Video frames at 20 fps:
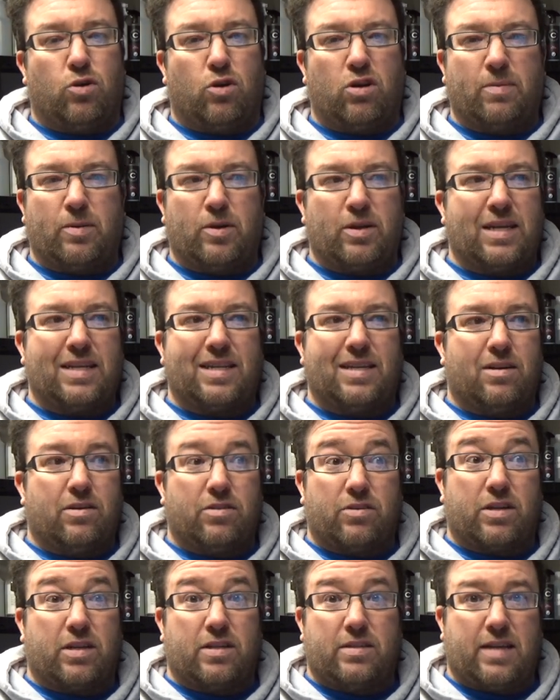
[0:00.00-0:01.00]
talk about any
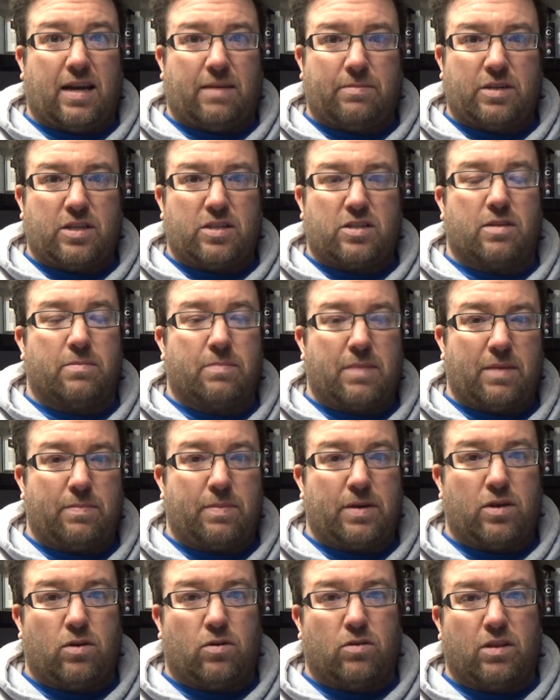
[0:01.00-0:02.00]
other contaminants that may
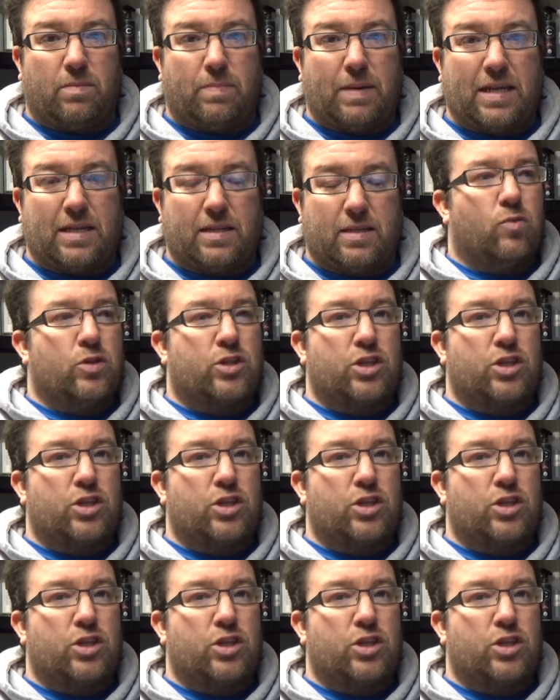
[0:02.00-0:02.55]
be on the paint,